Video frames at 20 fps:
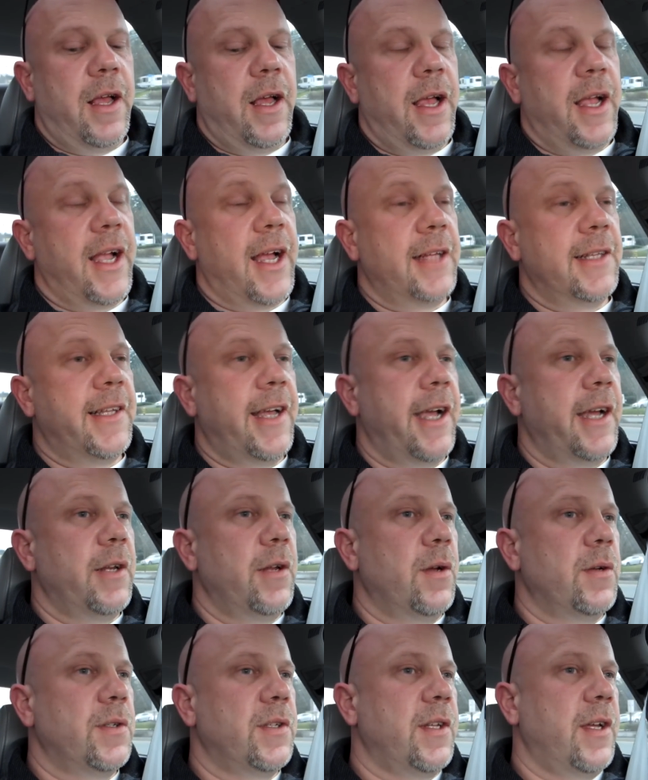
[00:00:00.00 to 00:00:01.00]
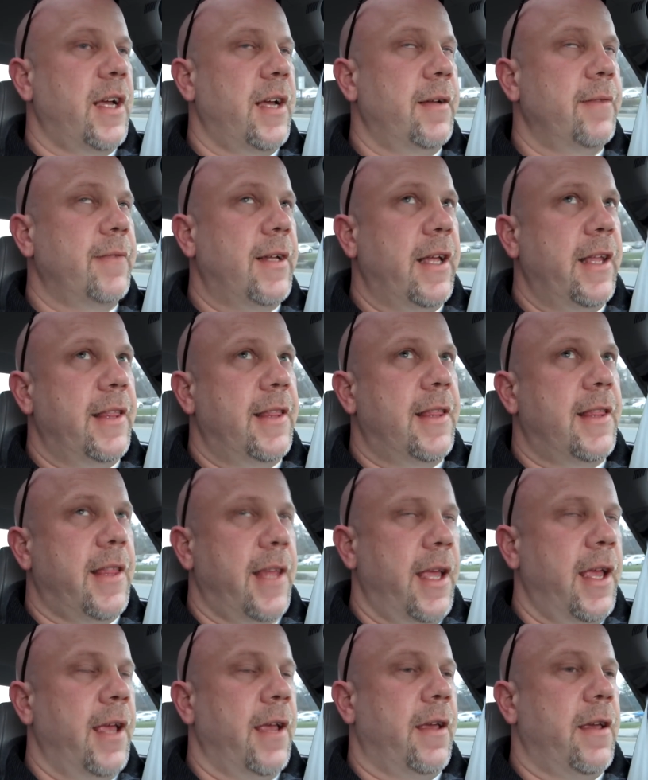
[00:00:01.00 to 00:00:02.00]
I got diagnosed, I
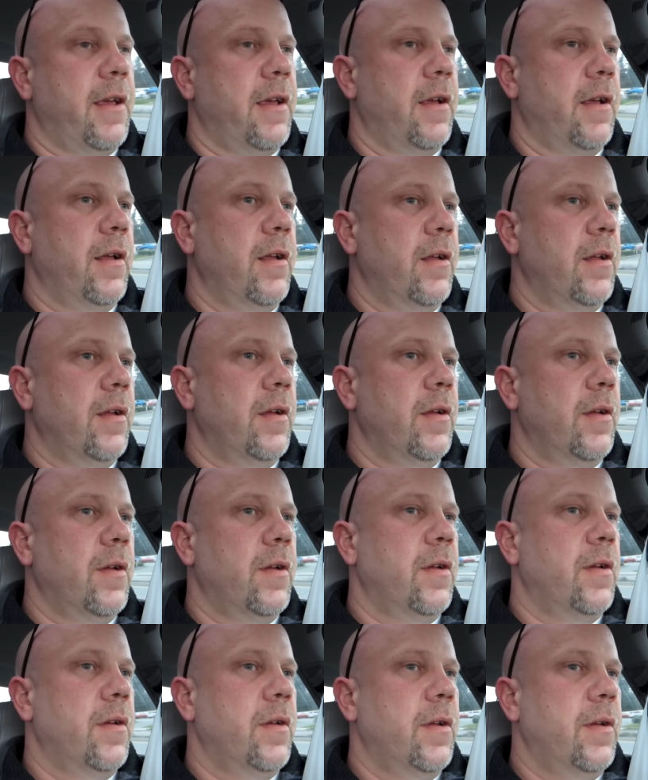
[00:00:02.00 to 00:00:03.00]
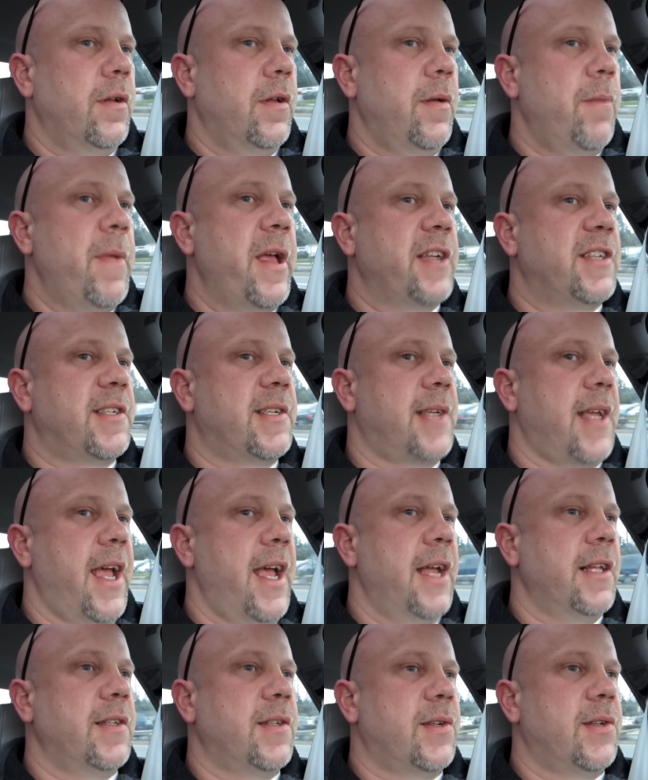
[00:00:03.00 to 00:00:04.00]
think. It makes
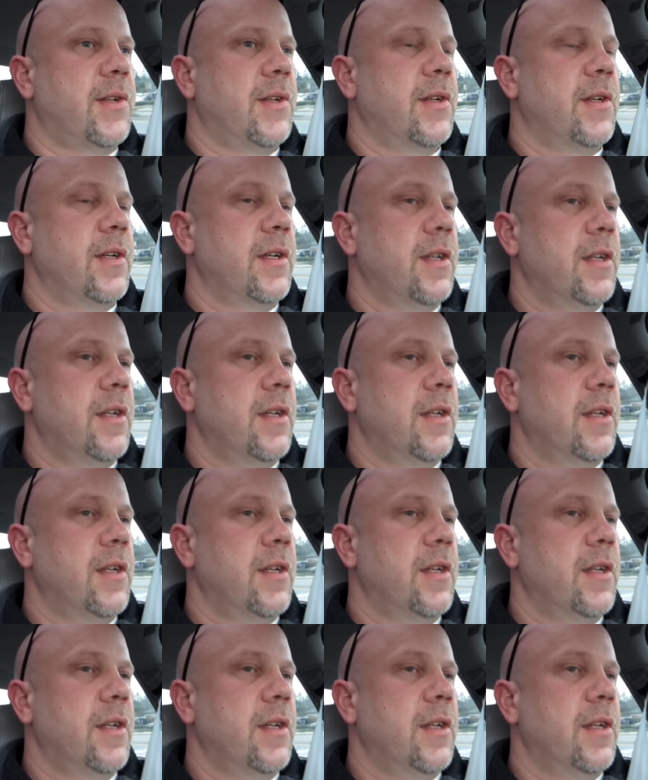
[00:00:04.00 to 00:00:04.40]
sense.